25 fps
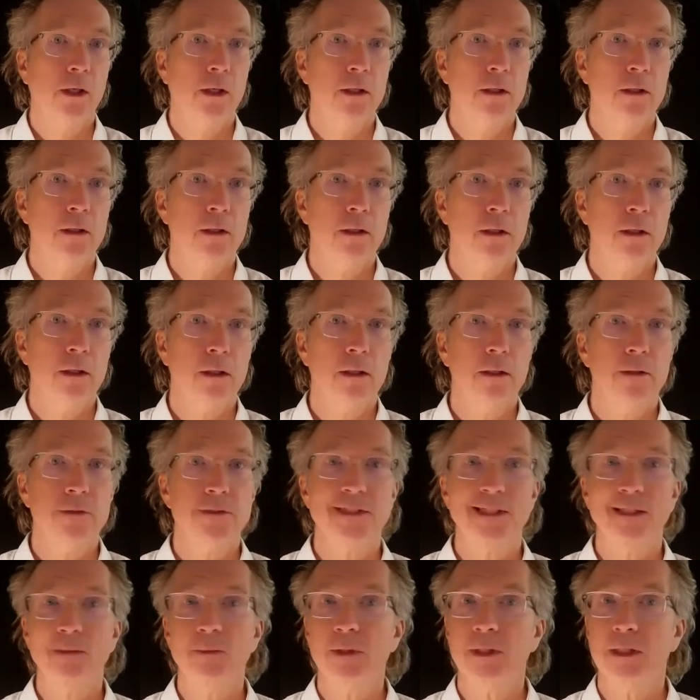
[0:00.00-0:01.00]
I'll
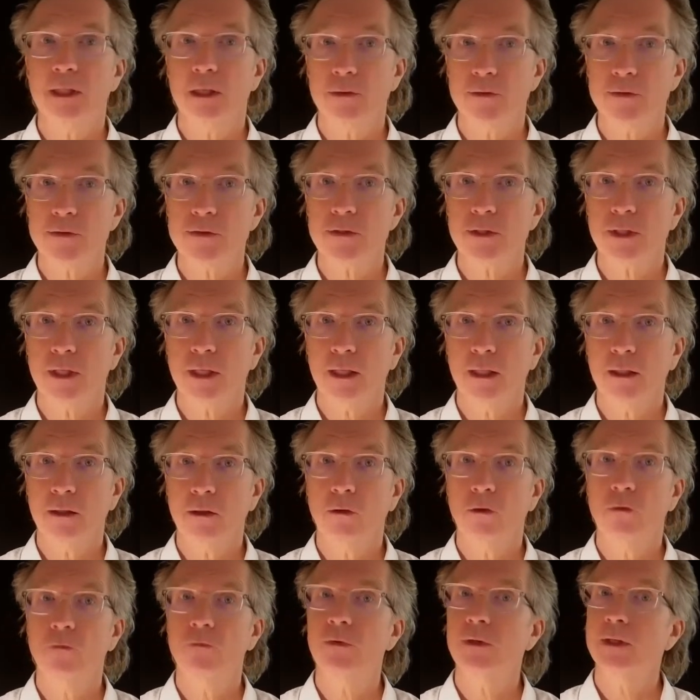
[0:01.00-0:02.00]
see what the others say, and
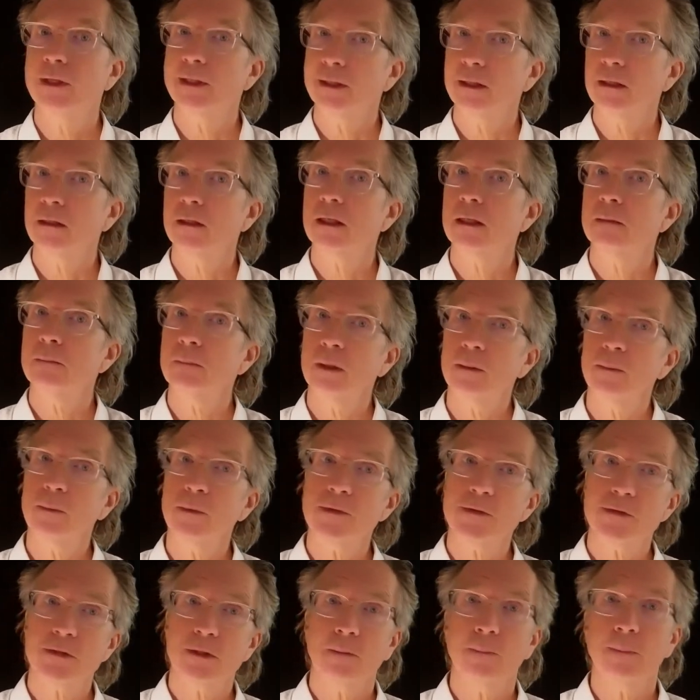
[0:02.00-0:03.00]
hopefully I'll come up
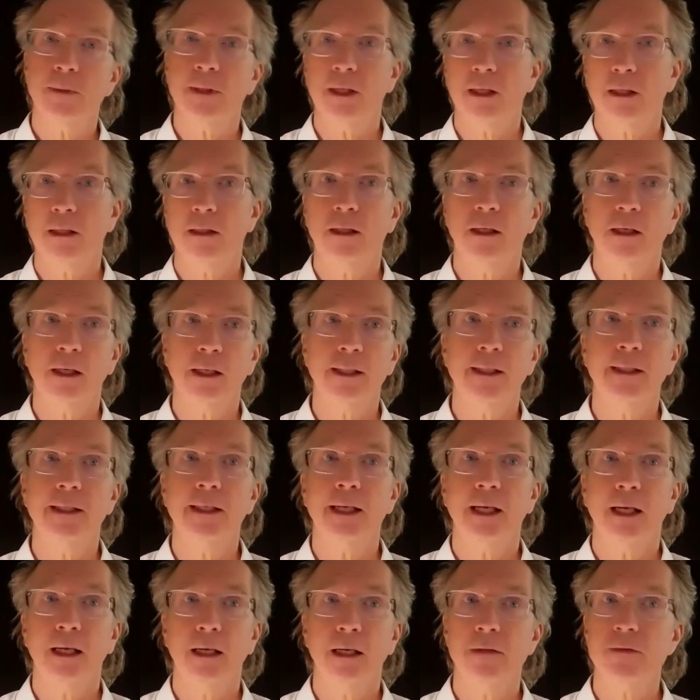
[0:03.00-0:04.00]
with something that I can
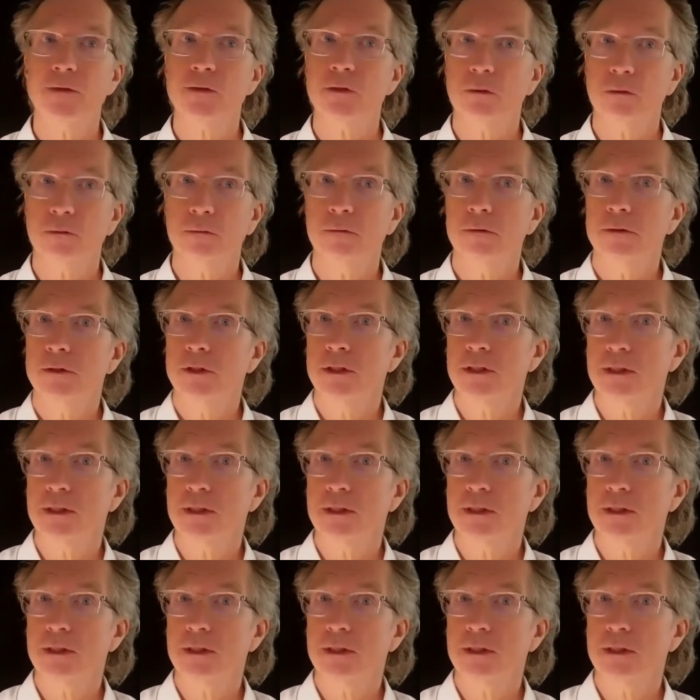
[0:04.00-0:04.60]
add. So she's